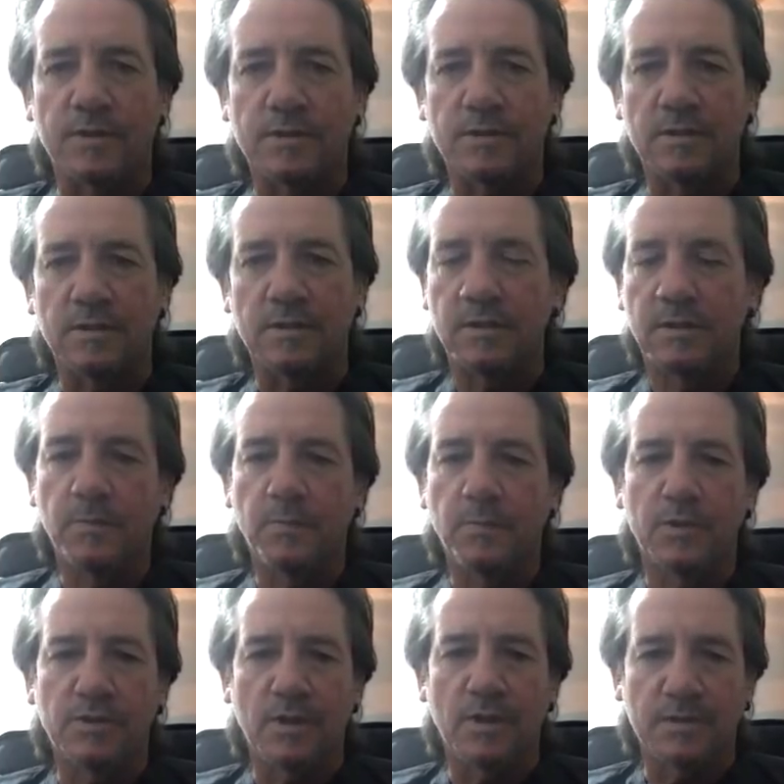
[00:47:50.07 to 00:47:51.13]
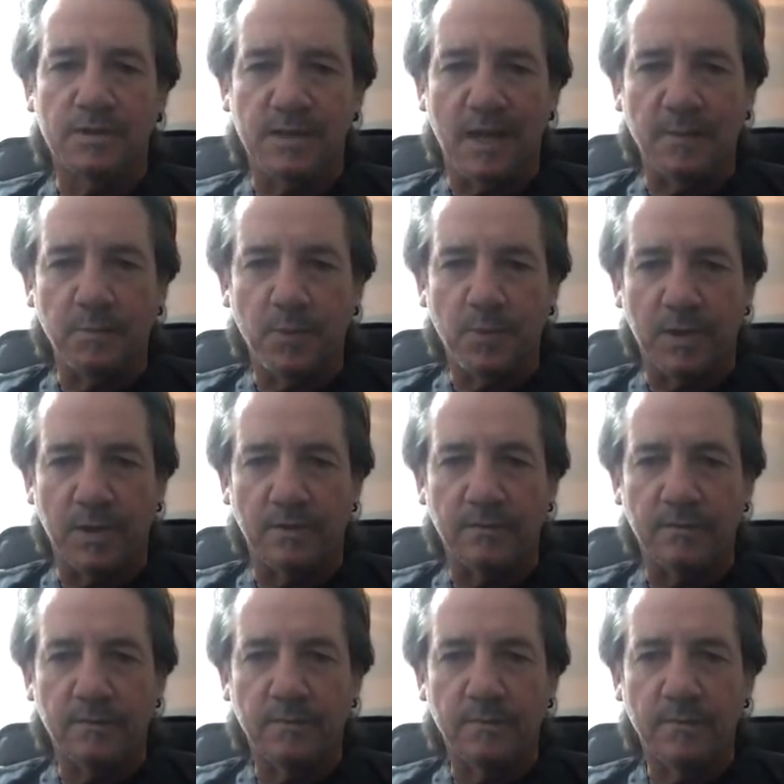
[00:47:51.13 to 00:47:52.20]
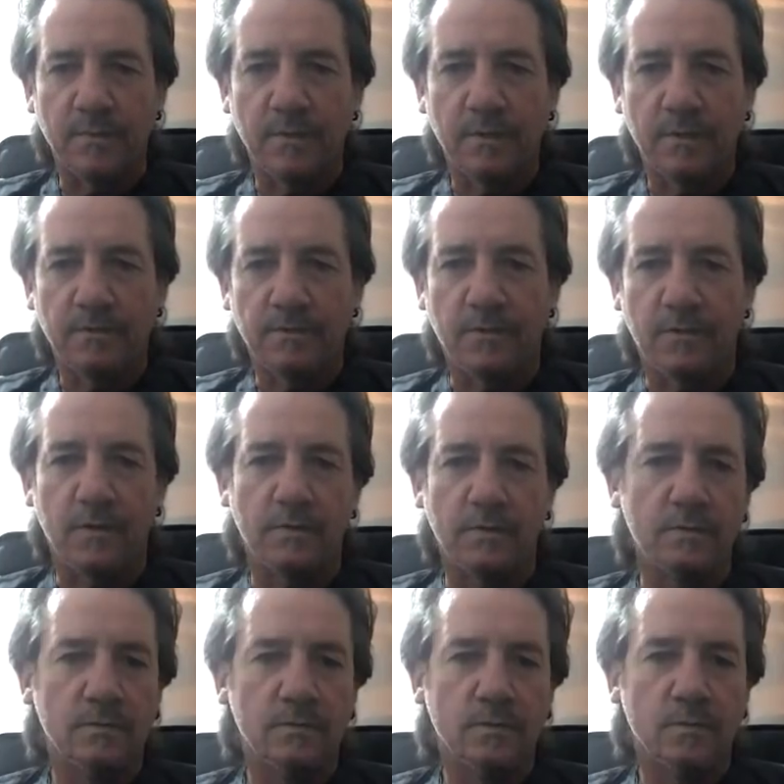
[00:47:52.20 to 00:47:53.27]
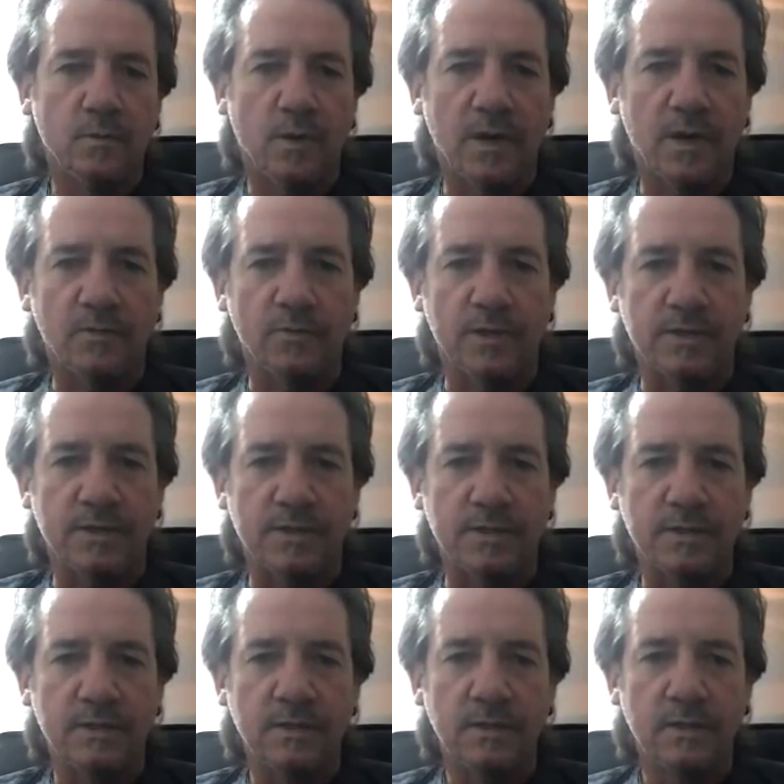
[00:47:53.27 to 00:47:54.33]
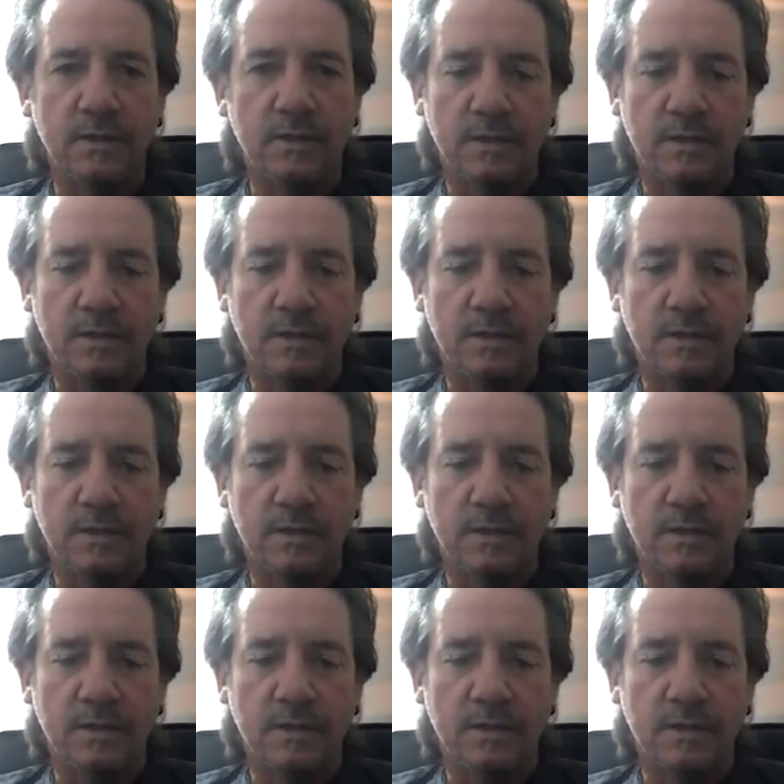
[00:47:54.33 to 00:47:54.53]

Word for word: they put us on a sand pit for whatever reason. Yeah. Didn't